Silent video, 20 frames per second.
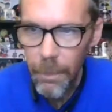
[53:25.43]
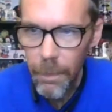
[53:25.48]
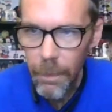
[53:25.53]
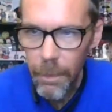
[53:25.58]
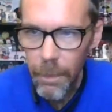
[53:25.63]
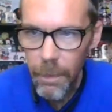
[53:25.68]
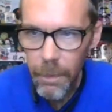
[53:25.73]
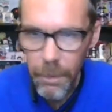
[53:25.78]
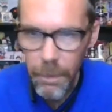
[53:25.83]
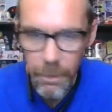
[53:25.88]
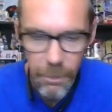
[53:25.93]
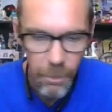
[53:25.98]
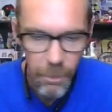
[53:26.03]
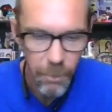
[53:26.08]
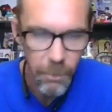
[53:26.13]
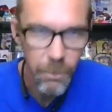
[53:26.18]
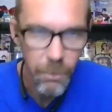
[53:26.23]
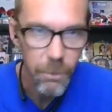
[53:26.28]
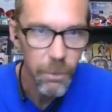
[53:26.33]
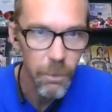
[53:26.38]
It's
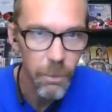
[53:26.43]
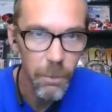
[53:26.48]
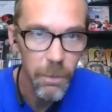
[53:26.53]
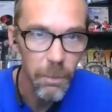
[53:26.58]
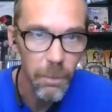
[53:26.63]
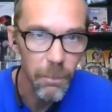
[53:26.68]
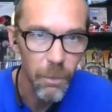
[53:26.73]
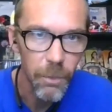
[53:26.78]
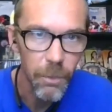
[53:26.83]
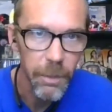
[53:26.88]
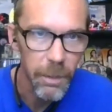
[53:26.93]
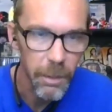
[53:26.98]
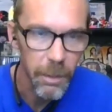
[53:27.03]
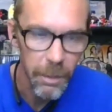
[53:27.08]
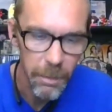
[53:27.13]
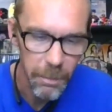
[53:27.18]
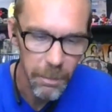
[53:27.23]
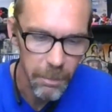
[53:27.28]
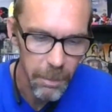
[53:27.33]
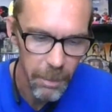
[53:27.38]
almost 2 in the morning
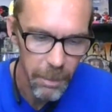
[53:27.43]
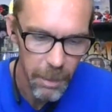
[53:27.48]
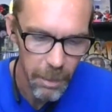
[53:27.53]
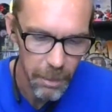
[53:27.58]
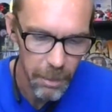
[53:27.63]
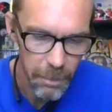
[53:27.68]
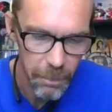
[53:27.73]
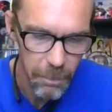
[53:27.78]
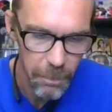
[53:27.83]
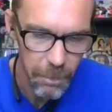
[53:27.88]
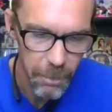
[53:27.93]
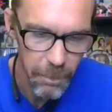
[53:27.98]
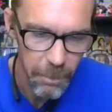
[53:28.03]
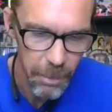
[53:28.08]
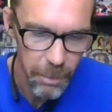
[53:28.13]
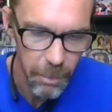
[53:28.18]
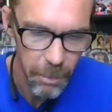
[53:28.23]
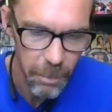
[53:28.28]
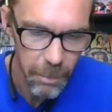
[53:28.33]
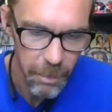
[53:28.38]
here. I can't go too much
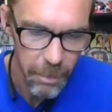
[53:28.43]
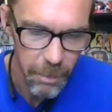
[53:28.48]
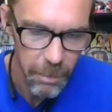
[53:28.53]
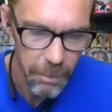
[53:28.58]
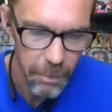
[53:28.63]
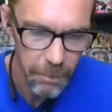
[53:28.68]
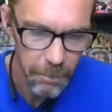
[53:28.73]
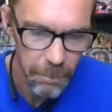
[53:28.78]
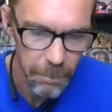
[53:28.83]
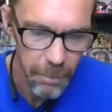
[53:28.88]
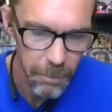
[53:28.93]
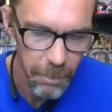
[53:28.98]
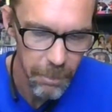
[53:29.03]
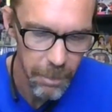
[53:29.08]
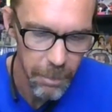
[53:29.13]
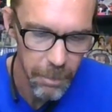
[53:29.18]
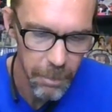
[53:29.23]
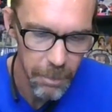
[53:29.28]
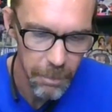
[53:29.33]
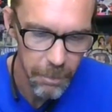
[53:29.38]
longer, but we can
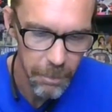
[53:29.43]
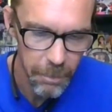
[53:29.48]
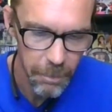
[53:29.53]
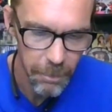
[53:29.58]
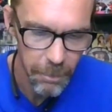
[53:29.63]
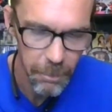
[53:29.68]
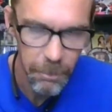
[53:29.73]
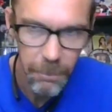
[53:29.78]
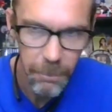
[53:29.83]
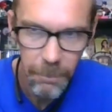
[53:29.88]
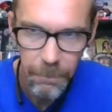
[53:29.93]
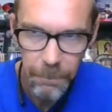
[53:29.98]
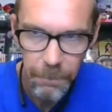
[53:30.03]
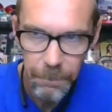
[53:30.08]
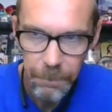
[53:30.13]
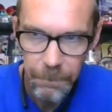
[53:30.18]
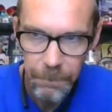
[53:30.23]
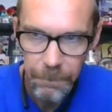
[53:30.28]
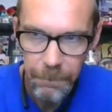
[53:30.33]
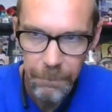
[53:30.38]
go till
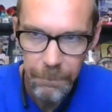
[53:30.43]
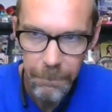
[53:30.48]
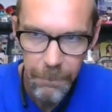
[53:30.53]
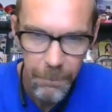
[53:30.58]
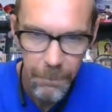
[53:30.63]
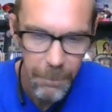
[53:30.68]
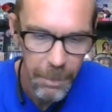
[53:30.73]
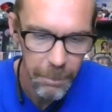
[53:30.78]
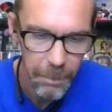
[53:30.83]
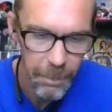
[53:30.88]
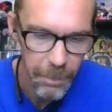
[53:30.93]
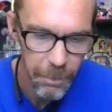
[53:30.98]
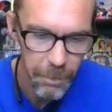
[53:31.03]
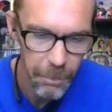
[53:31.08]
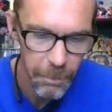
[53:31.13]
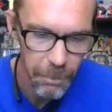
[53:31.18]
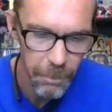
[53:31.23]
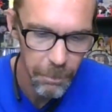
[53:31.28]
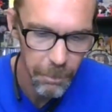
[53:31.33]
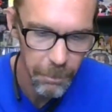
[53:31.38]
maybe
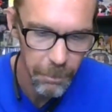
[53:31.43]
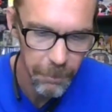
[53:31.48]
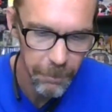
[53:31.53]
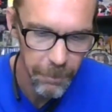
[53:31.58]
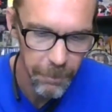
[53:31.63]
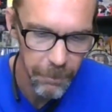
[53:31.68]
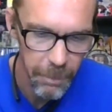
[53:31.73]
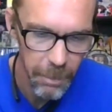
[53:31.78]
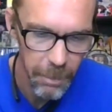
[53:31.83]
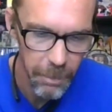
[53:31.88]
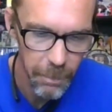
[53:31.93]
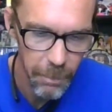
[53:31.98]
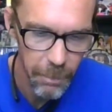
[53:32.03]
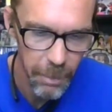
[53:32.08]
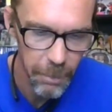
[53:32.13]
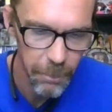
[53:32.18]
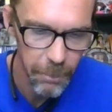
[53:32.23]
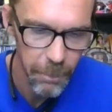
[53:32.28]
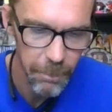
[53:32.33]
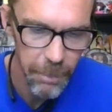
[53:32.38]
2, 15, 20
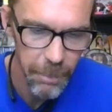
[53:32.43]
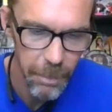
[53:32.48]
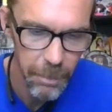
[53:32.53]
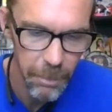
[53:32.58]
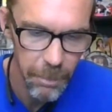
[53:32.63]
more minutes.